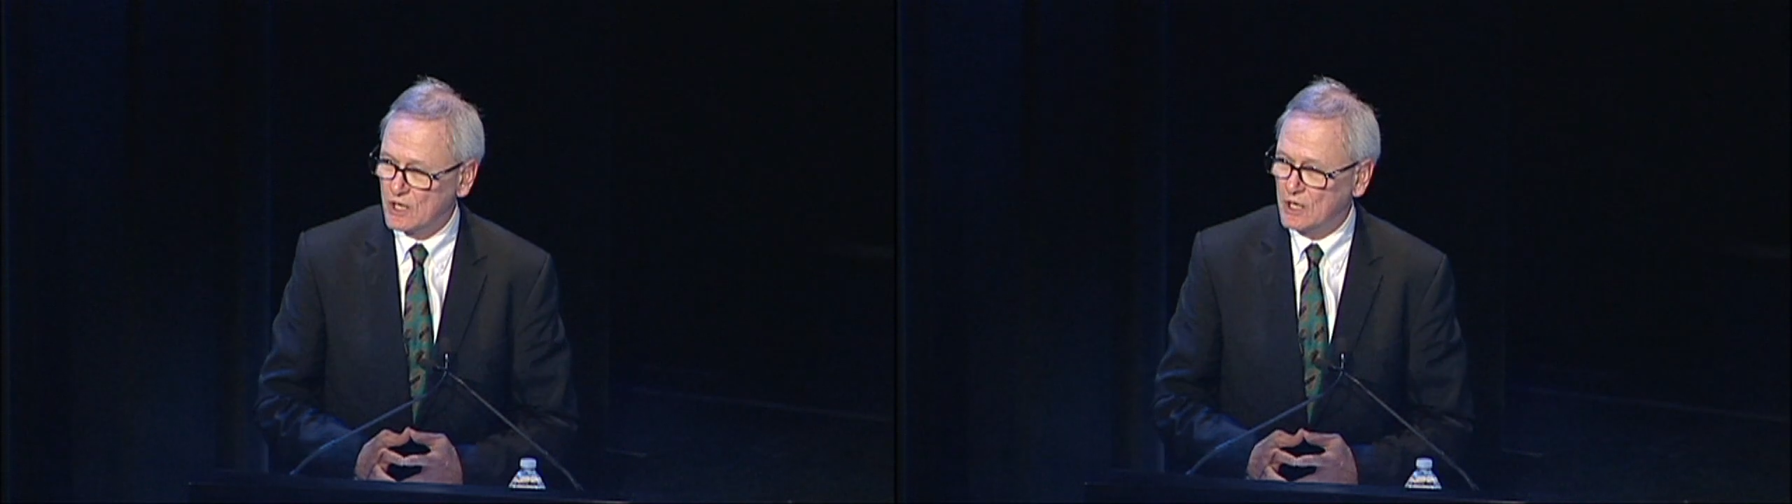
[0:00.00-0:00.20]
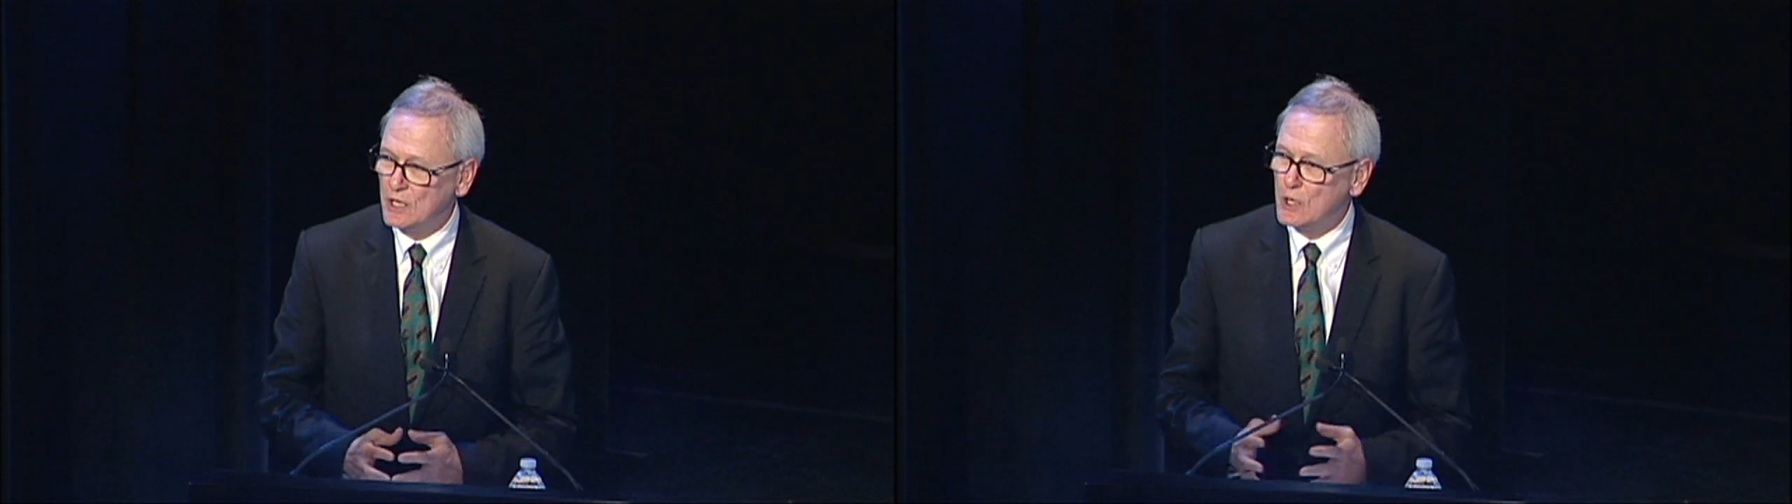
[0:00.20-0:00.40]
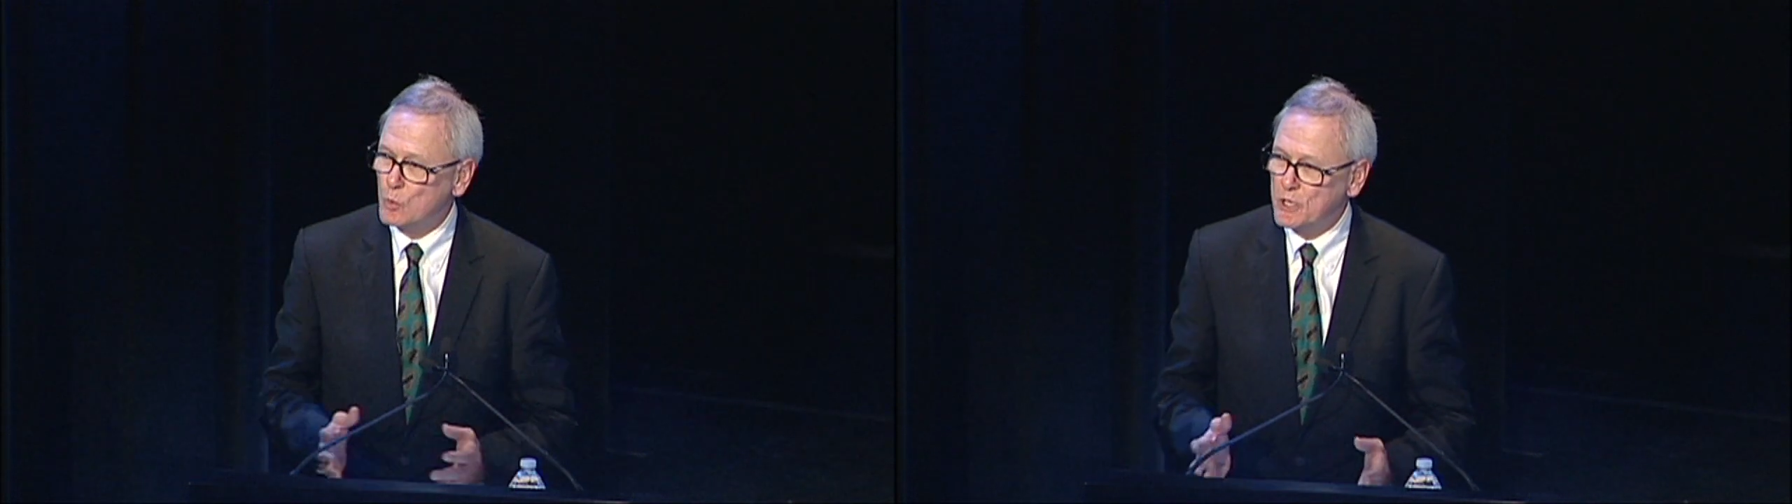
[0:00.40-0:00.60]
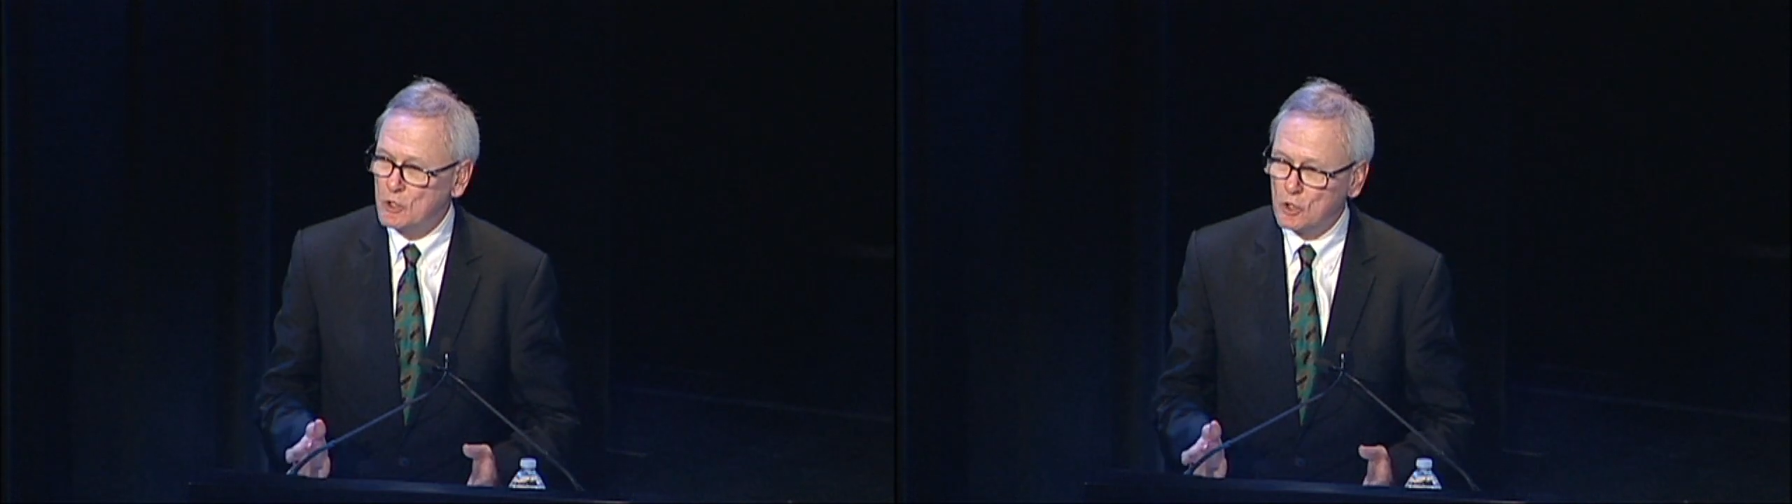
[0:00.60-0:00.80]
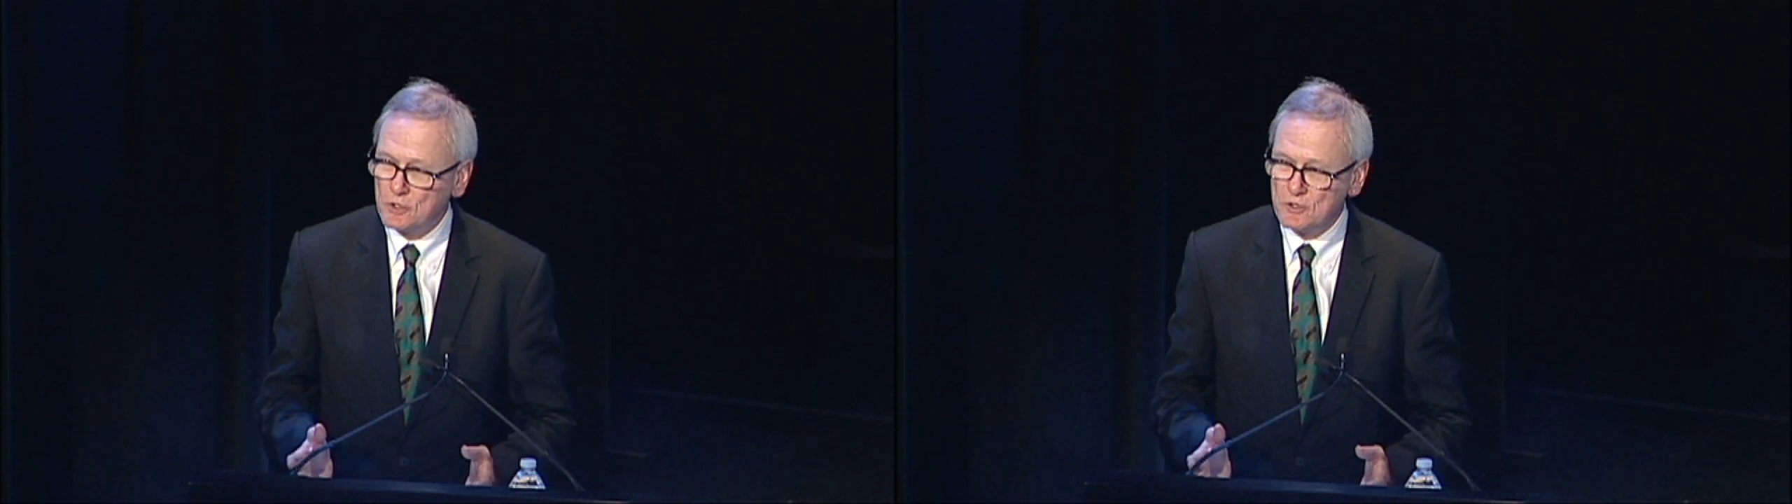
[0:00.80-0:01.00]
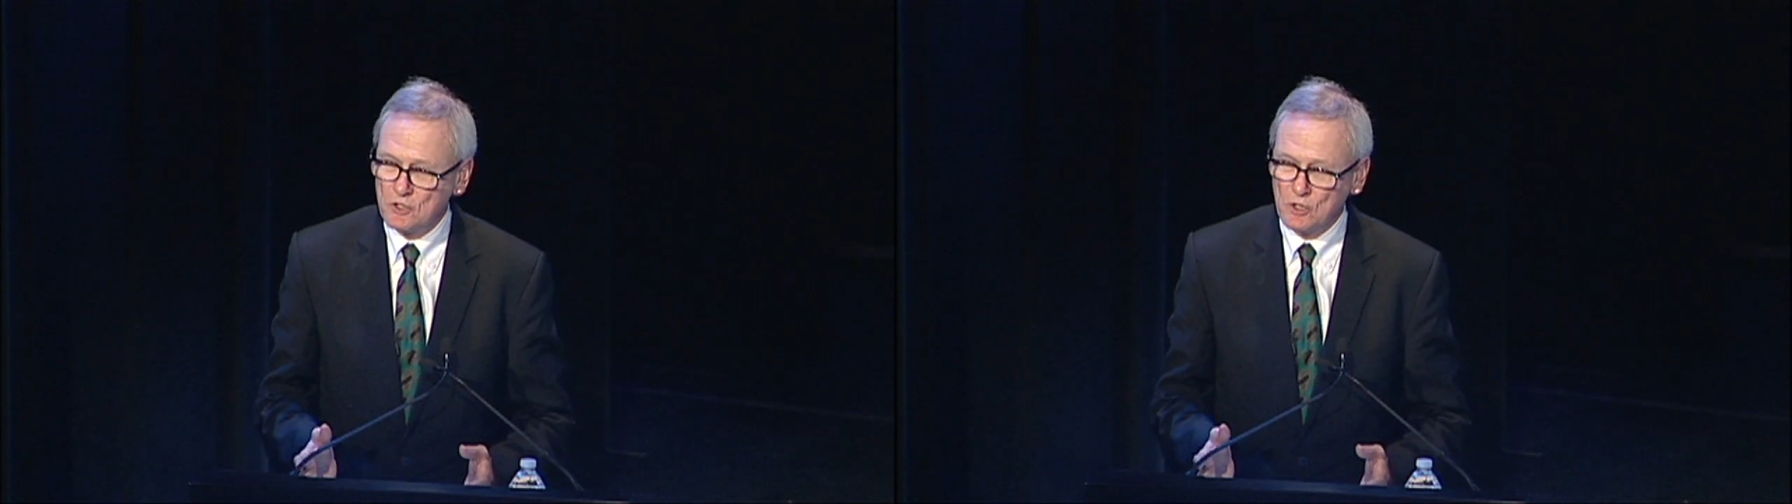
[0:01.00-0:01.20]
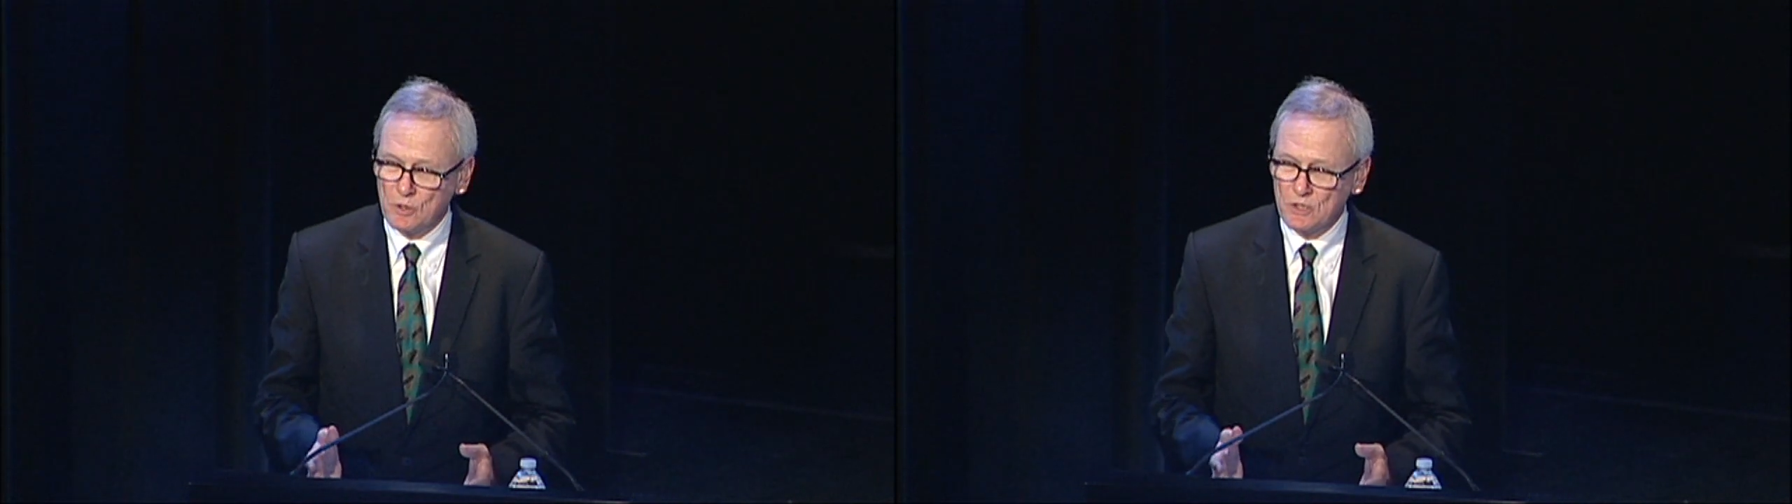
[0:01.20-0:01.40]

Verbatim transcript: uh, we couldn't do